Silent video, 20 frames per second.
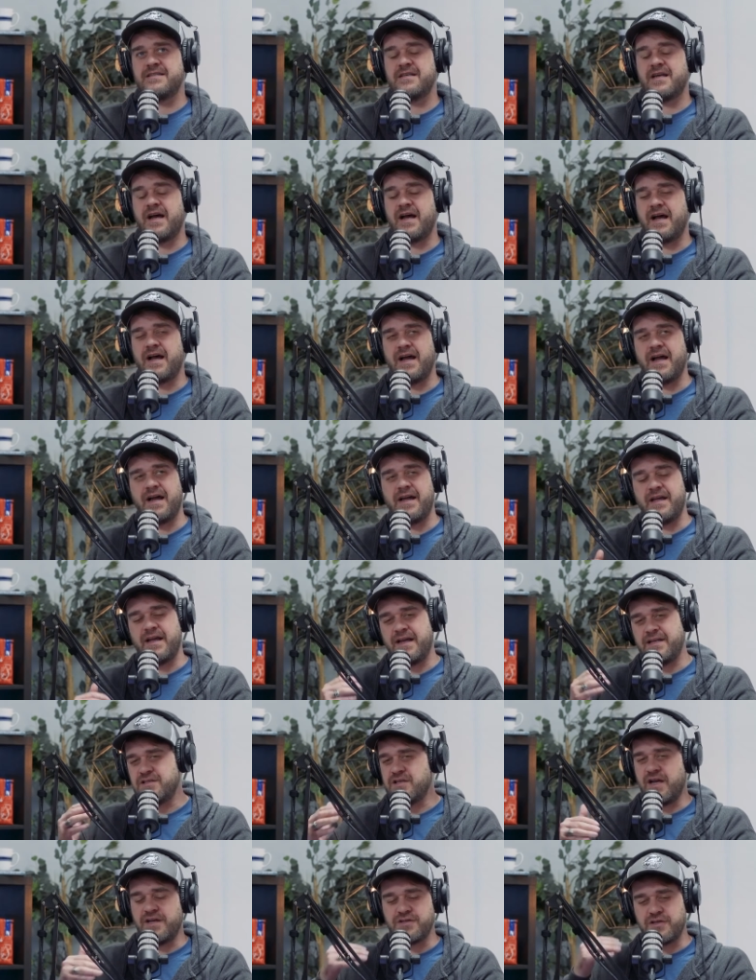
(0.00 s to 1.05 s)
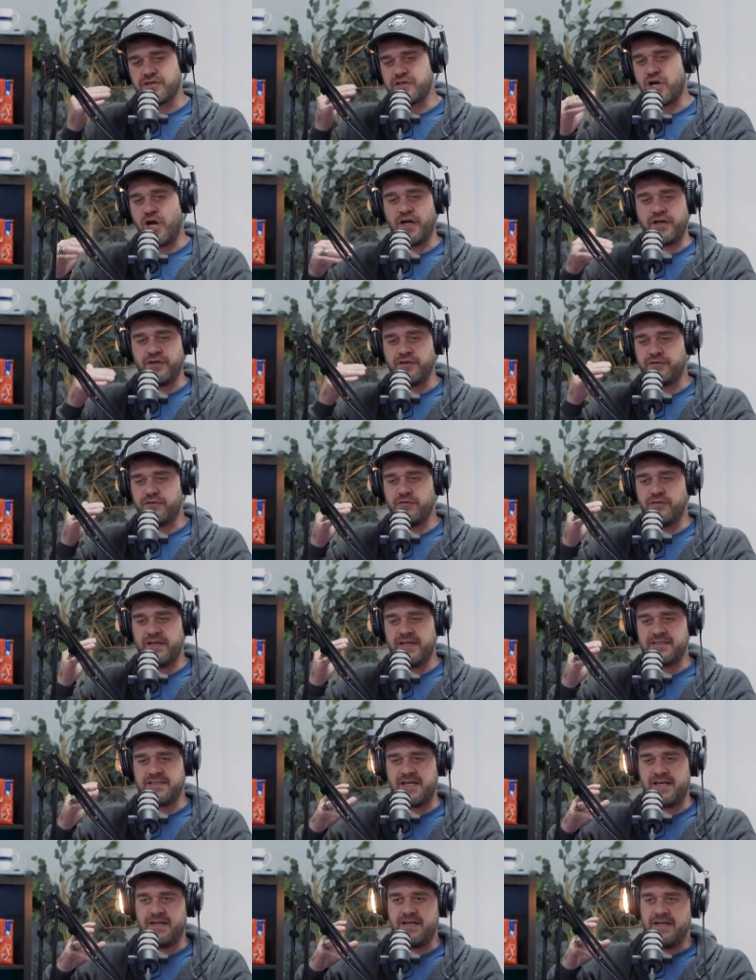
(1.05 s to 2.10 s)
I, I, as, as you're talking through
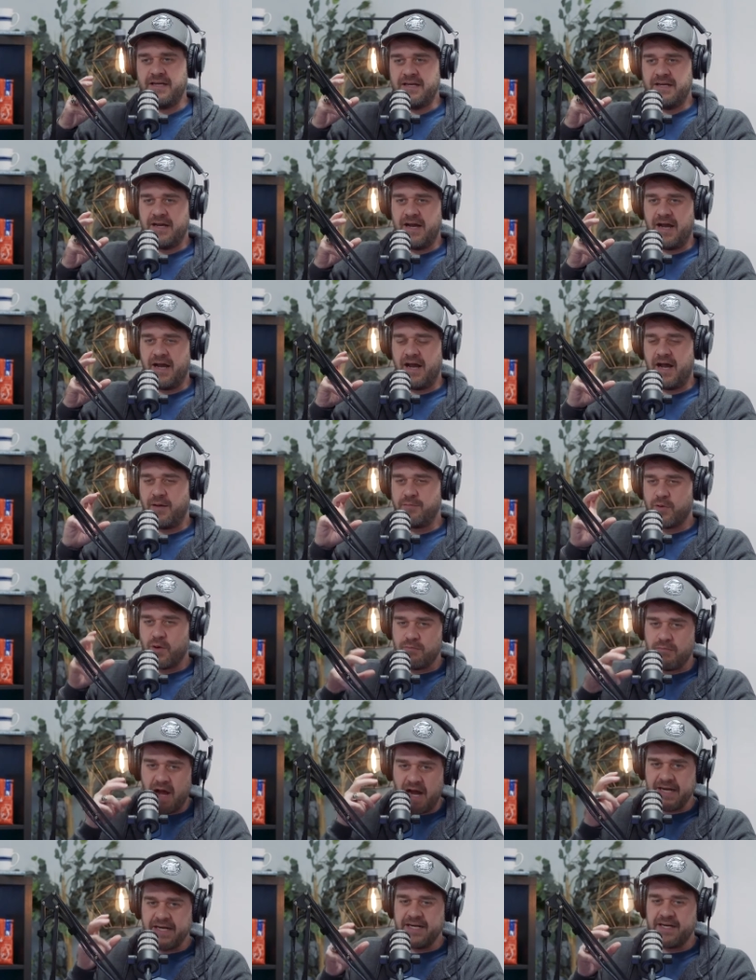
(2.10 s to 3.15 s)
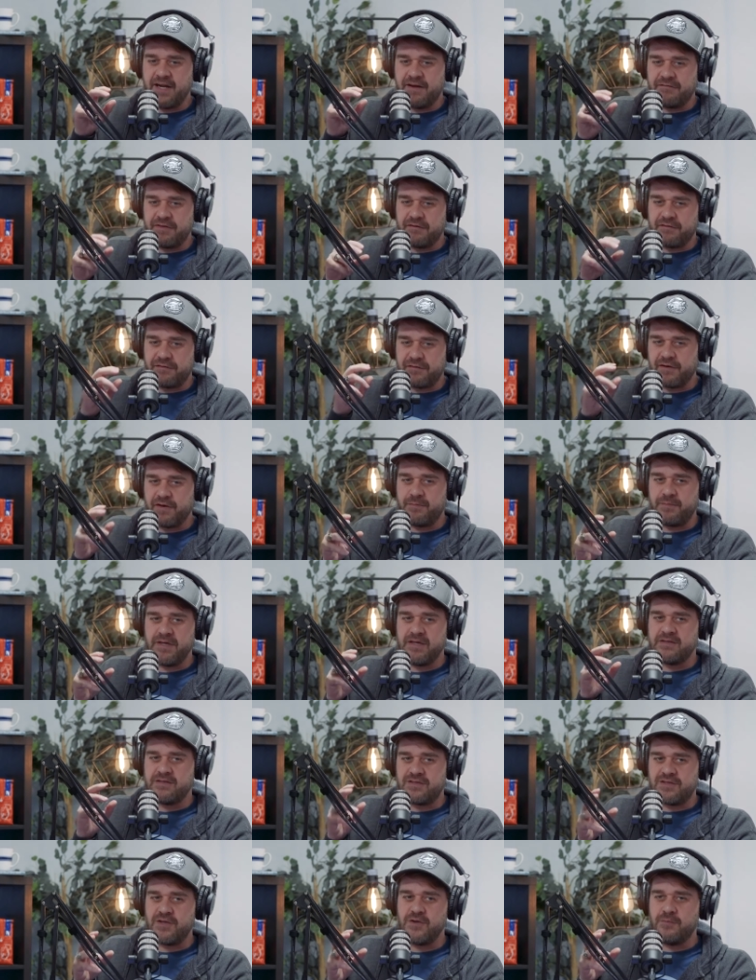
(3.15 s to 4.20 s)
this, I I'm reminded of the
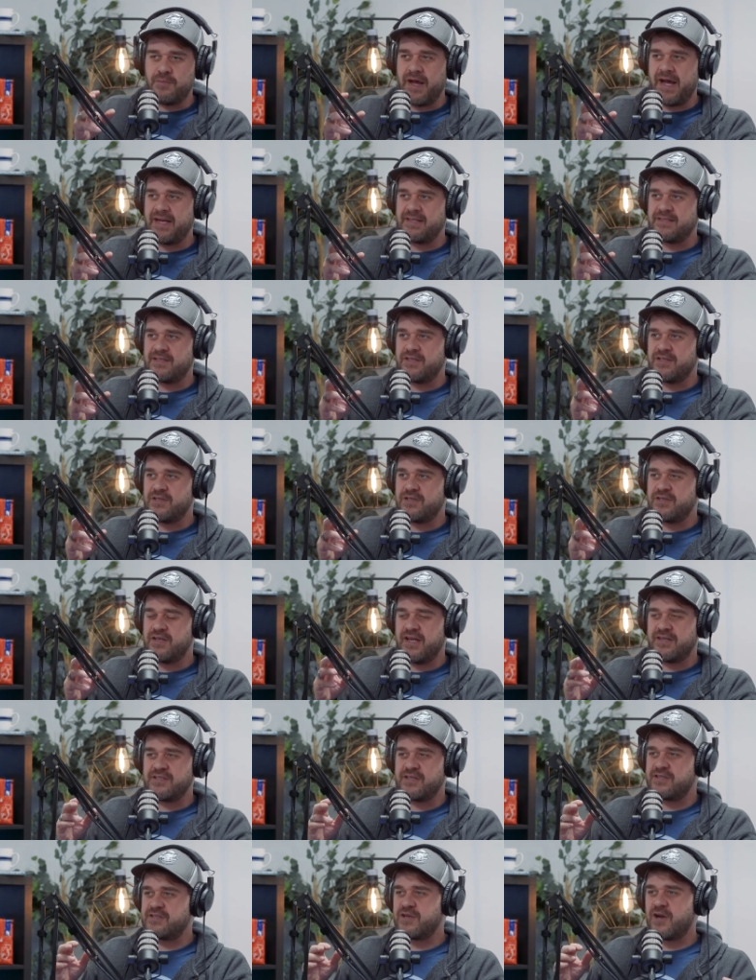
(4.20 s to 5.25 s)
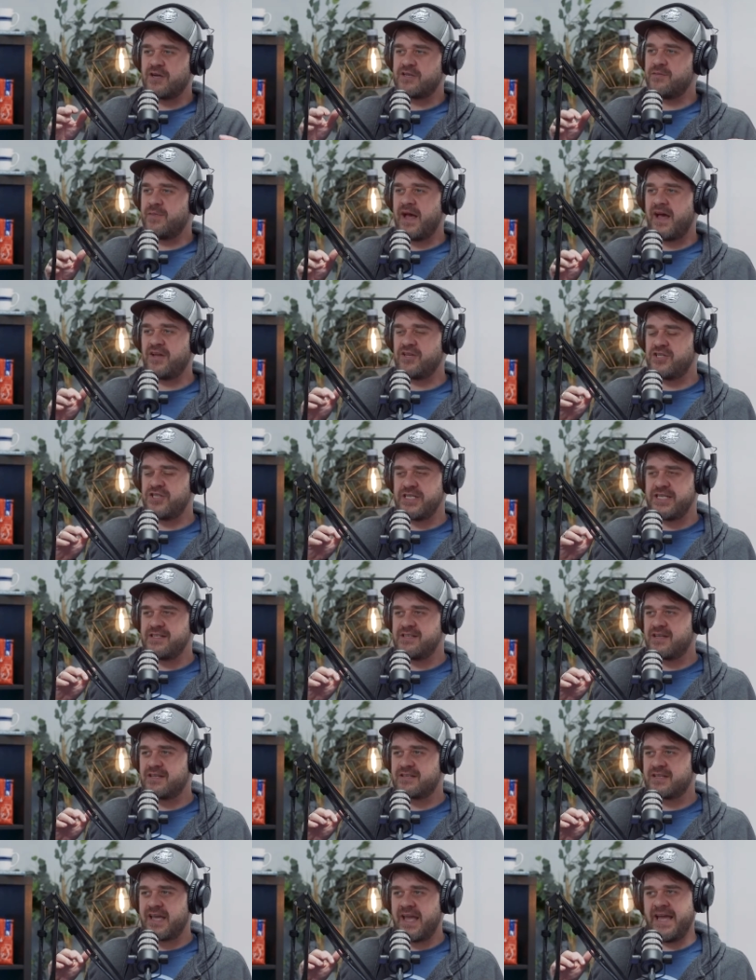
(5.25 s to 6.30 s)
Philippians two passage that just talks about how
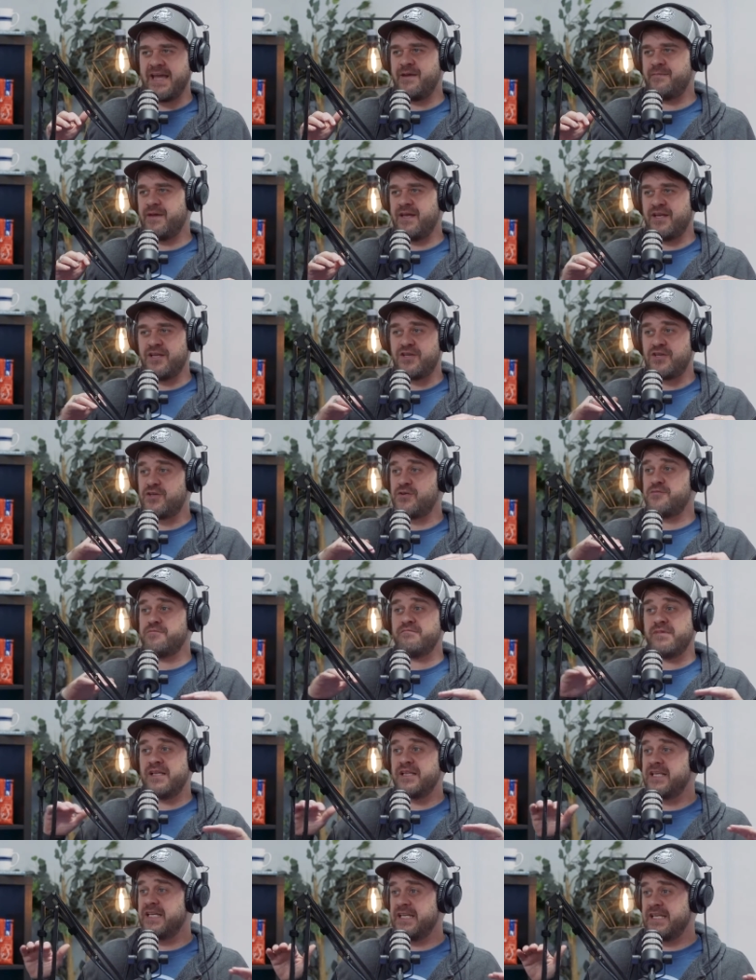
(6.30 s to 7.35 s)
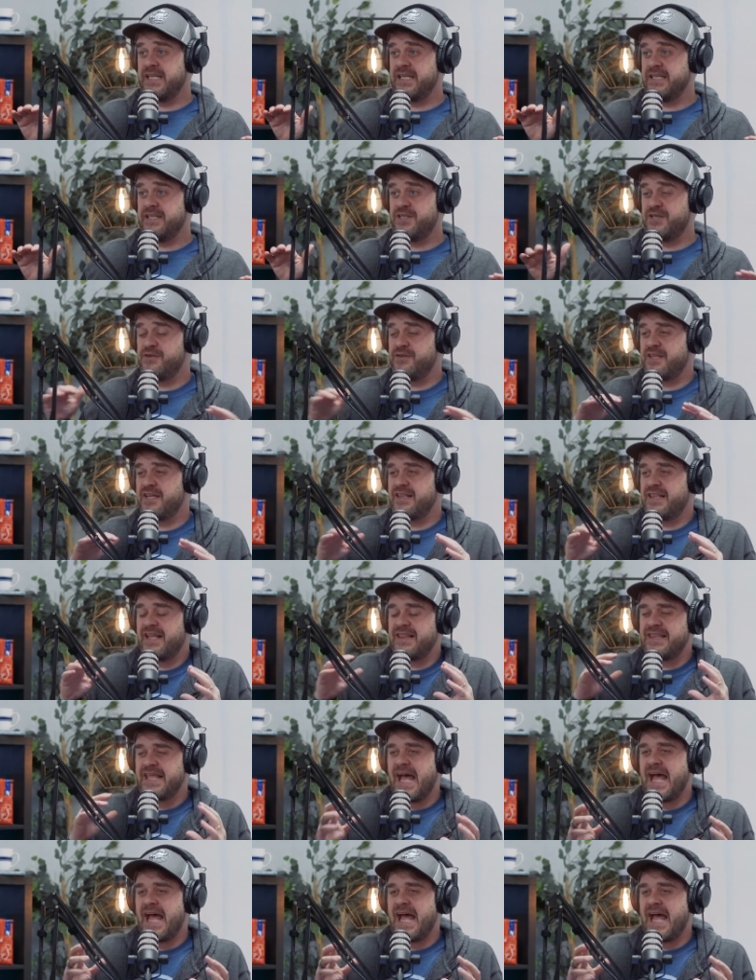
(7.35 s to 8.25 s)
Jesus came in humility. Do you think mm -hmm.